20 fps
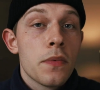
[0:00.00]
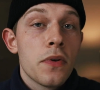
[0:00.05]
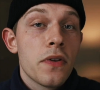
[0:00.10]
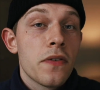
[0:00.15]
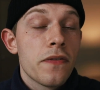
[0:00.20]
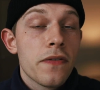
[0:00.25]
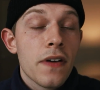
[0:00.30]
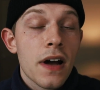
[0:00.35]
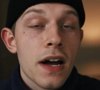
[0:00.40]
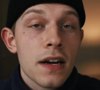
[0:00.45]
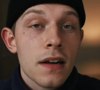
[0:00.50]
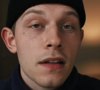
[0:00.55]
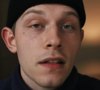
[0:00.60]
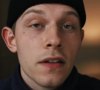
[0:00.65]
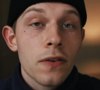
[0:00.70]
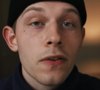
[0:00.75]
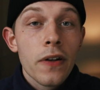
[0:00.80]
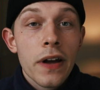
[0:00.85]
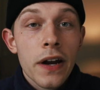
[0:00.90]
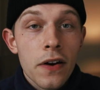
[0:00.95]
able to find a
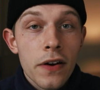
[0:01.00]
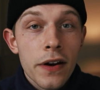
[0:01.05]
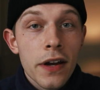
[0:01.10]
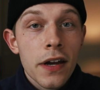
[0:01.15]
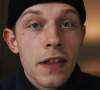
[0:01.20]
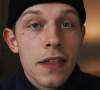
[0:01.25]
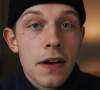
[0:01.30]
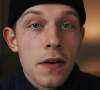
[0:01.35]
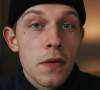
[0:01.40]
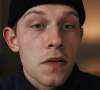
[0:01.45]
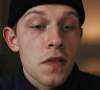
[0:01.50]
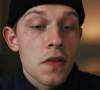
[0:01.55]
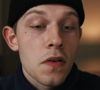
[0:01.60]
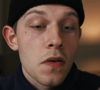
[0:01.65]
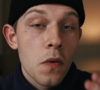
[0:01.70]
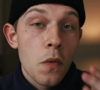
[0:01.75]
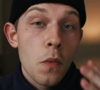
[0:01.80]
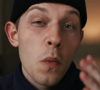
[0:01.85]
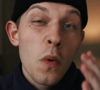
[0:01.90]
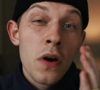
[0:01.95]
little area that was
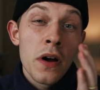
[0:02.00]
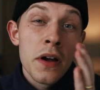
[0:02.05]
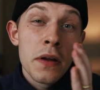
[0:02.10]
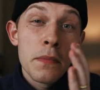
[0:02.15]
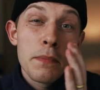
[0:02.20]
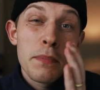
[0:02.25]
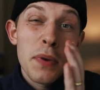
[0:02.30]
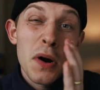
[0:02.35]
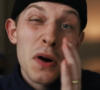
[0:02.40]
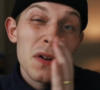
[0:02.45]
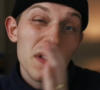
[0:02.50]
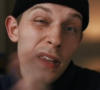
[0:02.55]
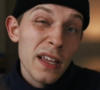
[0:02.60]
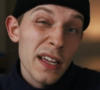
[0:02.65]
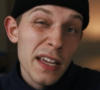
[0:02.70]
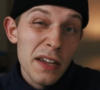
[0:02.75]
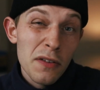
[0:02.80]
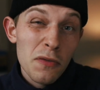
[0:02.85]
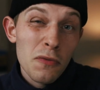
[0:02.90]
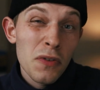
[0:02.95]

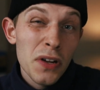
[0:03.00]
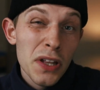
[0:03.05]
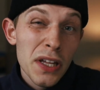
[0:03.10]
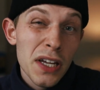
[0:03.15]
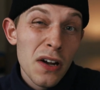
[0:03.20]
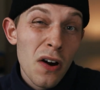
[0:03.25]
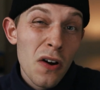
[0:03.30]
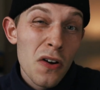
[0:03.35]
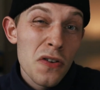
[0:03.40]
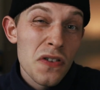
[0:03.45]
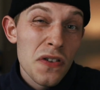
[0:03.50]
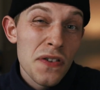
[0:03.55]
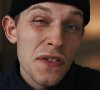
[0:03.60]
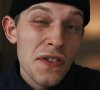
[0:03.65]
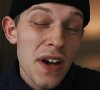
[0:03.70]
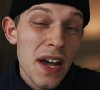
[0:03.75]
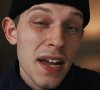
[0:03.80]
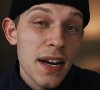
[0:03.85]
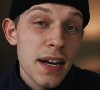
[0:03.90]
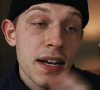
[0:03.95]
partly really harshly
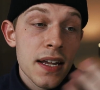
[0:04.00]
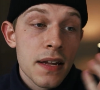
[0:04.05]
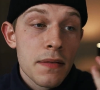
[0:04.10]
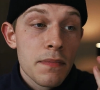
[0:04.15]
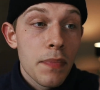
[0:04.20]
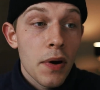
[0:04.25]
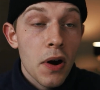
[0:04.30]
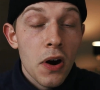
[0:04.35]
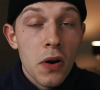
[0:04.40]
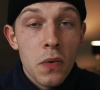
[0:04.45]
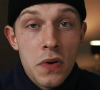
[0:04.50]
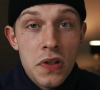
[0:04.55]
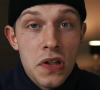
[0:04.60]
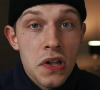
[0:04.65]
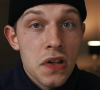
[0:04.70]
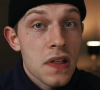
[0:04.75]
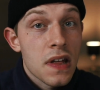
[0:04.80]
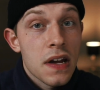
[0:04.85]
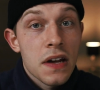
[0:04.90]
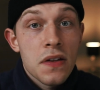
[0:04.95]
shaded and part was
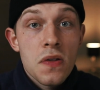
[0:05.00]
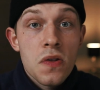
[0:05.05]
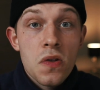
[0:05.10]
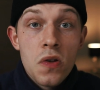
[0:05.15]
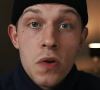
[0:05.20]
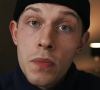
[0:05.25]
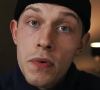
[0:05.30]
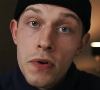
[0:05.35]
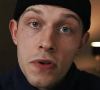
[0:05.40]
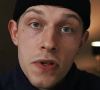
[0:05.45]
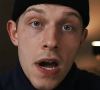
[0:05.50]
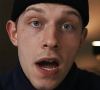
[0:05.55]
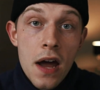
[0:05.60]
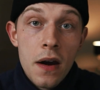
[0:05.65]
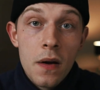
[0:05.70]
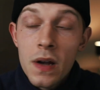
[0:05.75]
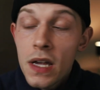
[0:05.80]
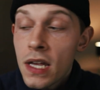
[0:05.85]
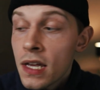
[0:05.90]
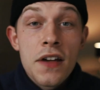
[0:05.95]
just like super
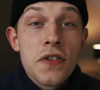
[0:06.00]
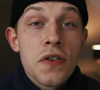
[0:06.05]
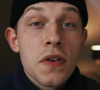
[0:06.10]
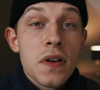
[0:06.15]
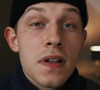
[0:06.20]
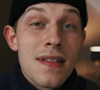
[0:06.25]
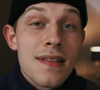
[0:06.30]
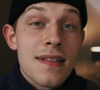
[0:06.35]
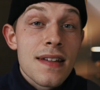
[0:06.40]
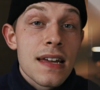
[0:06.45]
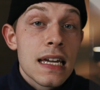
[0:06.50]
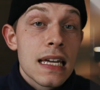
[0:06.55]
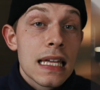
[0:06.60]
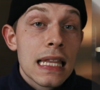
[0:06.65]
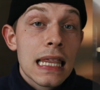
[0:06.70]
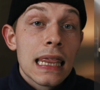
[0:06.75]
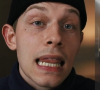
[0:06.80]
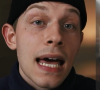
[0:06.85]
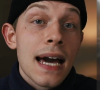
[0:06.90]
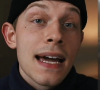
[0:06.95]
shadowy. As you can see,
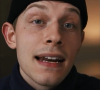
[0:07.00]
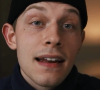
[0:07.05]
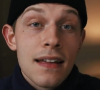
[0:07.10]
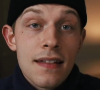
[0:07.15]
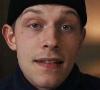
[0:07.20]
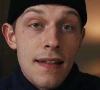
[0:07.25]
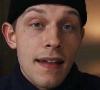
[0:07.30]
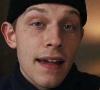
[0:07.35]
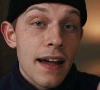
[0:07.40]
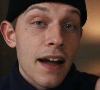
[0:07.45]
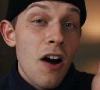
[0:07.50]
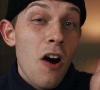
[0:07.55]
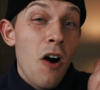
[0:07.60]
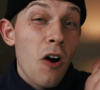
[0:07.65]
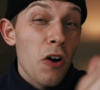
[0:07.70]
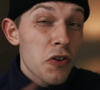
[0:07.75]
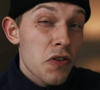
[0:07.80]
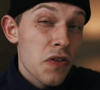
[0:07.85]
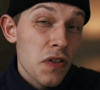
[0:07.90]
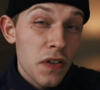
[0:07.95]
light is like
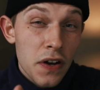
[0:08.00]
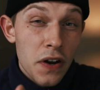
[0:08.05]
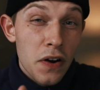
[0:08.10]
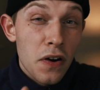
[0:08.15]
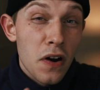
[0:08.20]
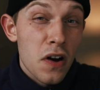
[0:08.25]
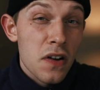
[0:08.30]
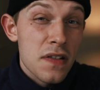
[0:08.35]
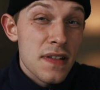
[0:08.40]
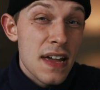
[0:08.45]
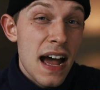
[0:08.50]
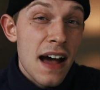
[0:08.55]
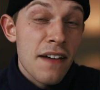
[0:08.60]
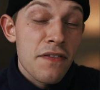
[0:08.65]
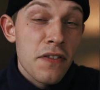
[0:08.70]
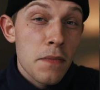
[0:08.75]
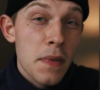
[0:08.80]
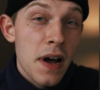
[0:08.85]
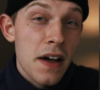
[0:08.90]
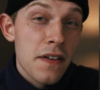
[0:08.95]
harshly across
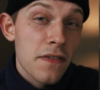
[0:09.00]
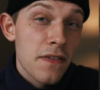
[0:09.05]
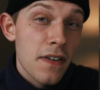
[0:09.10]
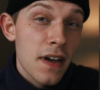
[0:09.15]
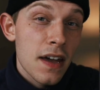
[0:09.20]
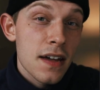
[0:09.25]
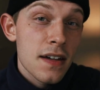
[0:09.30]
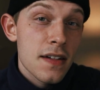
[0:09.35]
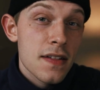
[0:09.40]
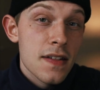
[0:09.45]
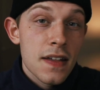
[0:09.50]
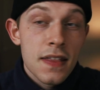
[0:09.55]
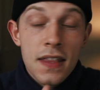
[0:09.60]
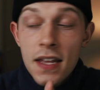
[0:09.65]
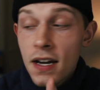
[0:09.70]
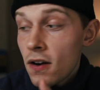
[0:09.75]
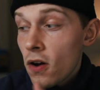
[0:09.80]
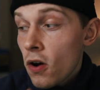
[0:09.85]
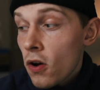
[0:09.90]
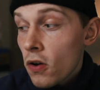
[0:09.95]
half of my face, and
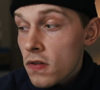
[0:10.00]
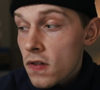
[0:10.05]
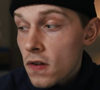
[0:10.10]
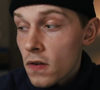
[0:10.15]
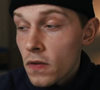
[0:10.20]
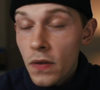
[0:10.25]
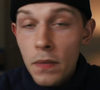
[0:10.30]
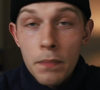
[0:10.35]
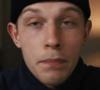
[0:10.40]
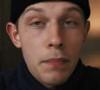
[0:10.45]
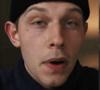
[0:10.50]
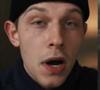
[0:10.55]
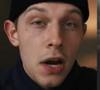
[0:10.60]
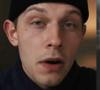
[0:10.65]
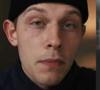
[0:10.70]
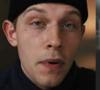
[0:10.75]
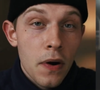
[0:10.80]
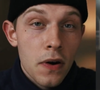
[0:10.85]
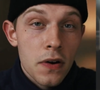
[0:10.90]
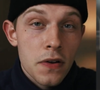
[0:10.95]
then also the
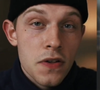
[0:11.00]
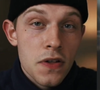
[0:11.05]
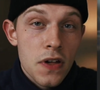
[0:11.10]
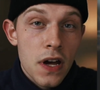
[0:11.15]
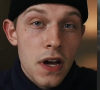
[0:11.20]
bottom part is